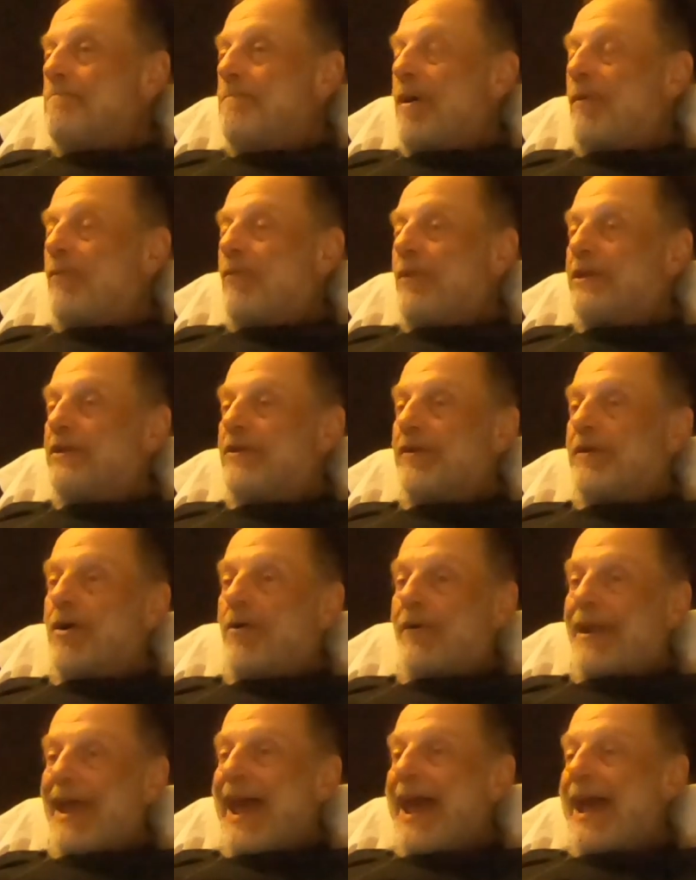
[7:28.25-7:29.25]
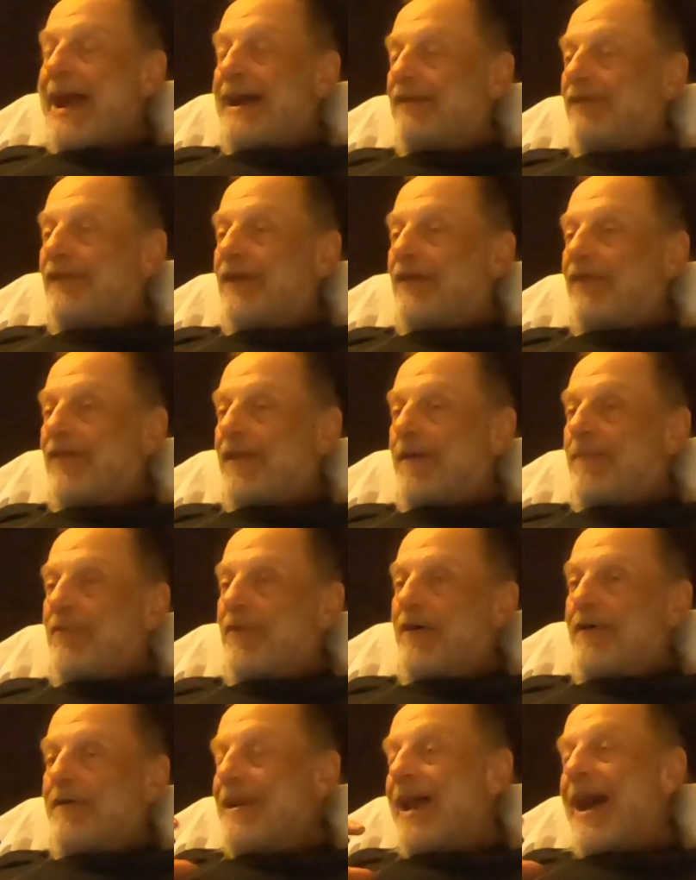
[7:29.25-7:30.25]
but when you go to access them,
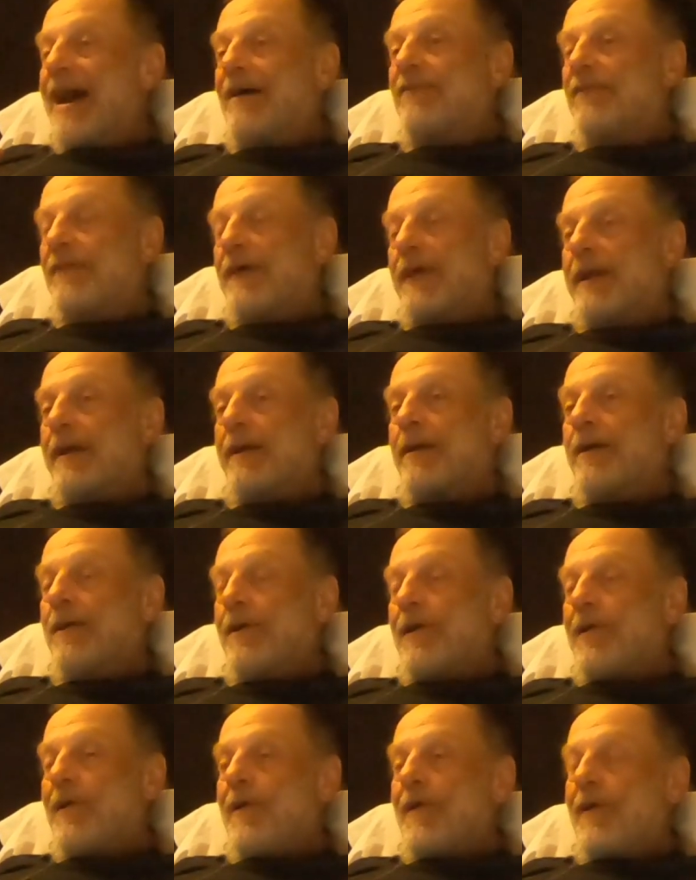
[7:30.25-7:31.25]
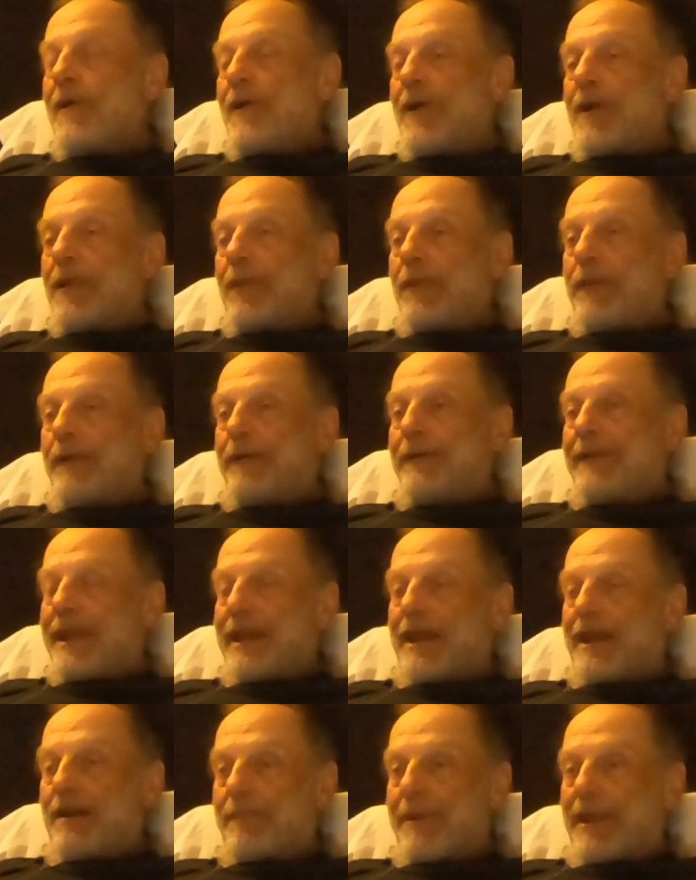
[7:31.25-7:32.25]
they're not there. The
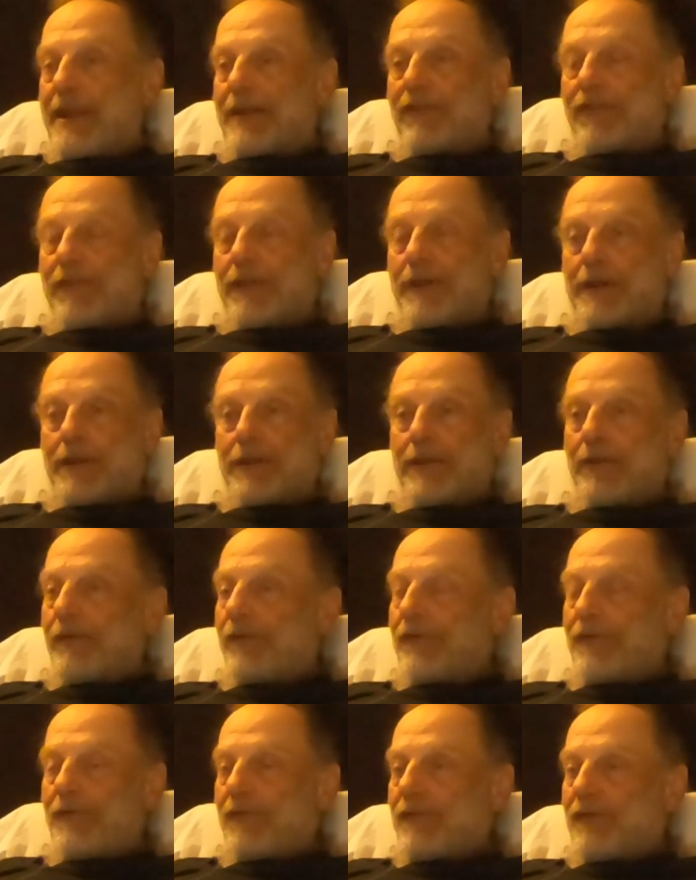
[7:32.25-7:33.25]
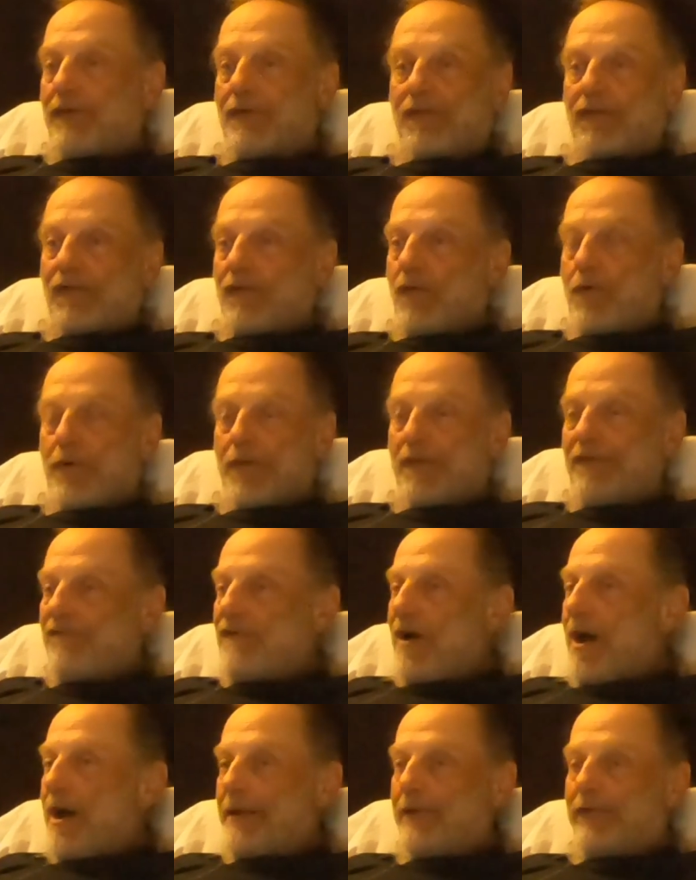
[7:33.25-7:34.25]
database that it uses to store the
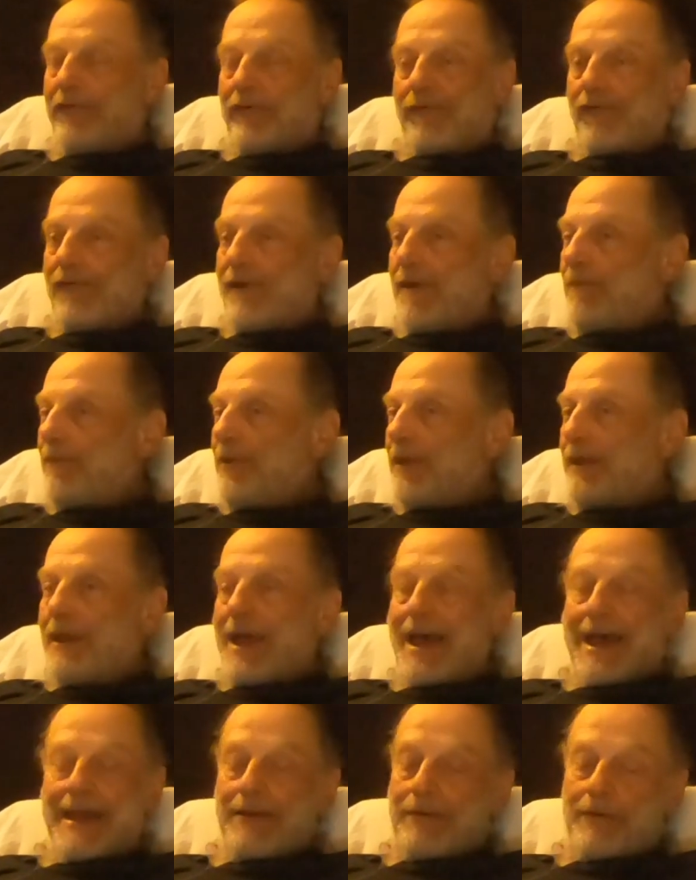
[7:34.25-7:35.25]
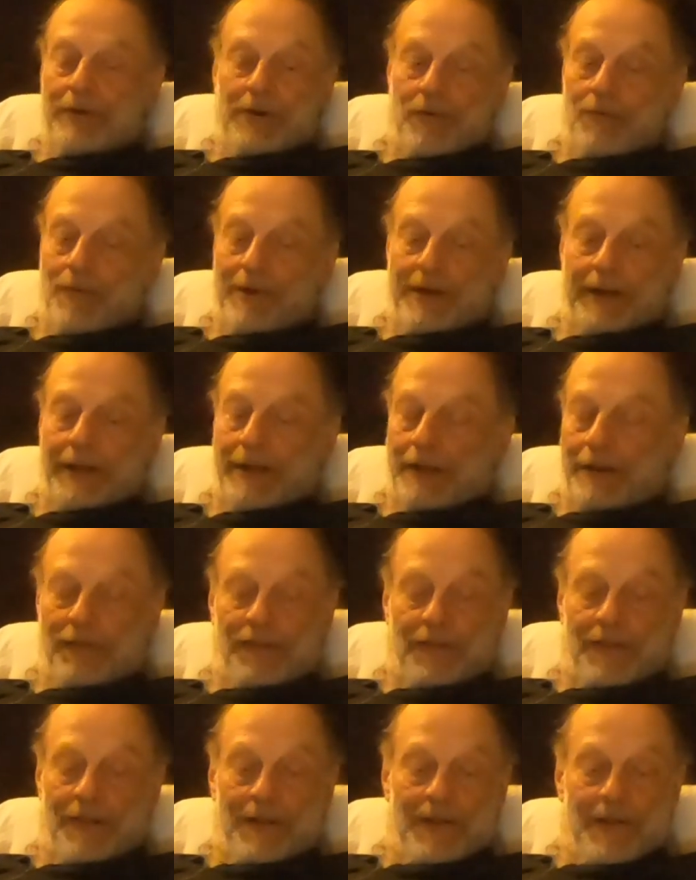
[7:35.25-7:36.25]
files or something, I don't know what it
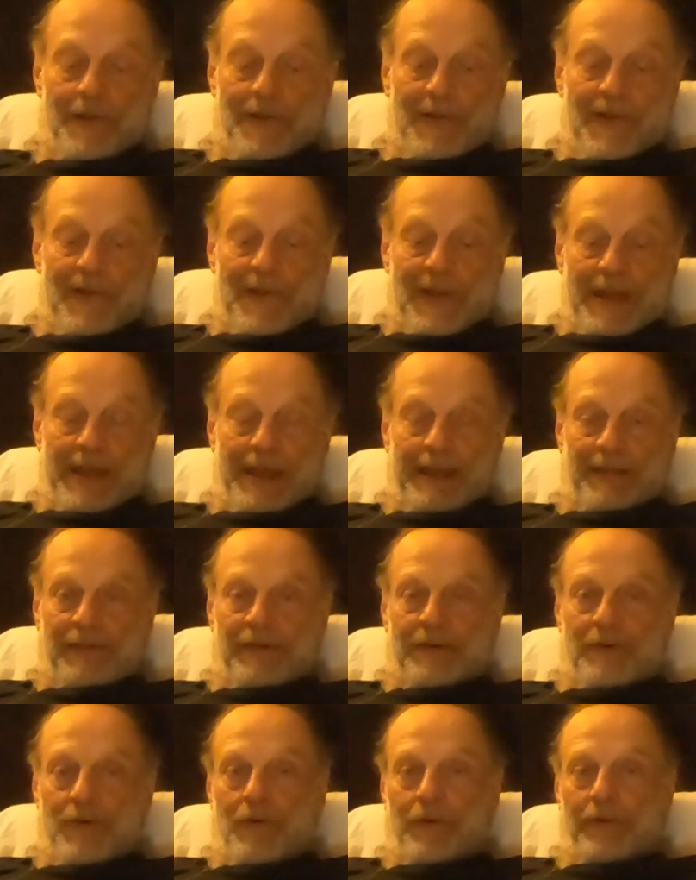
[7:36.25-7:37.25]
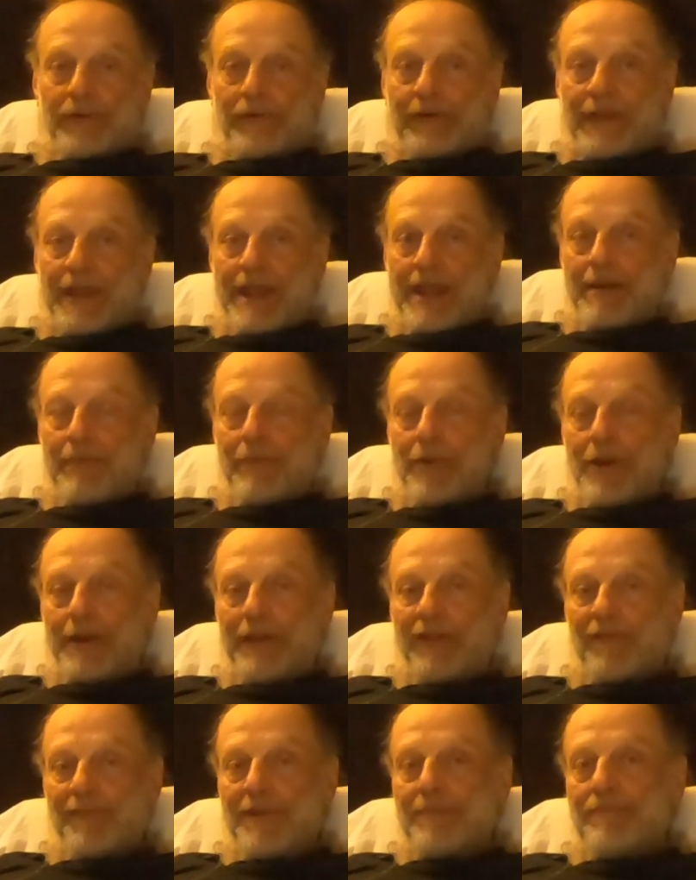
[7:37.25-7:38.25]
is. It's an older camera,
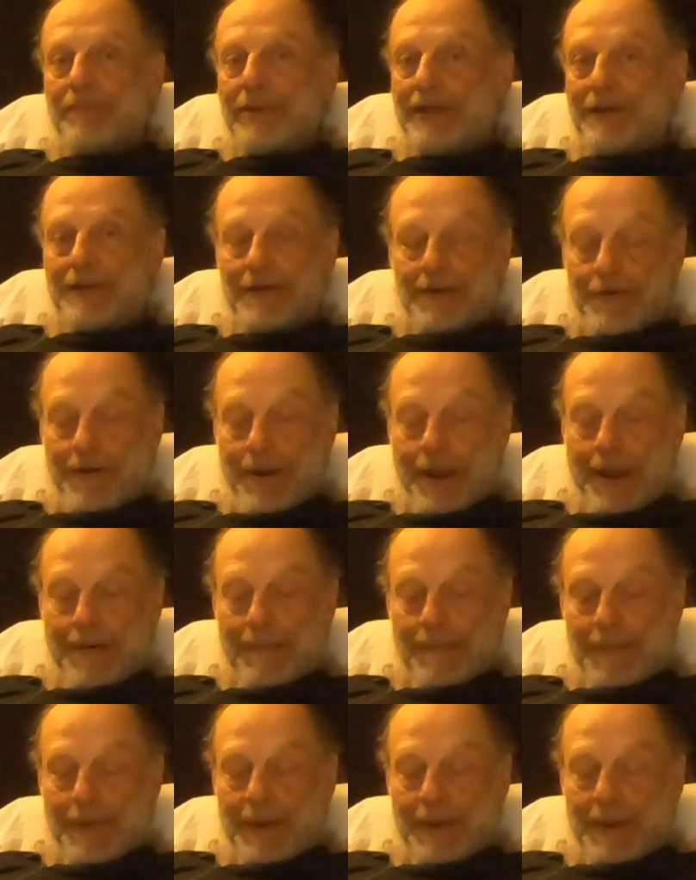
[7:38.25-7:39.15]
it's been beat to crap.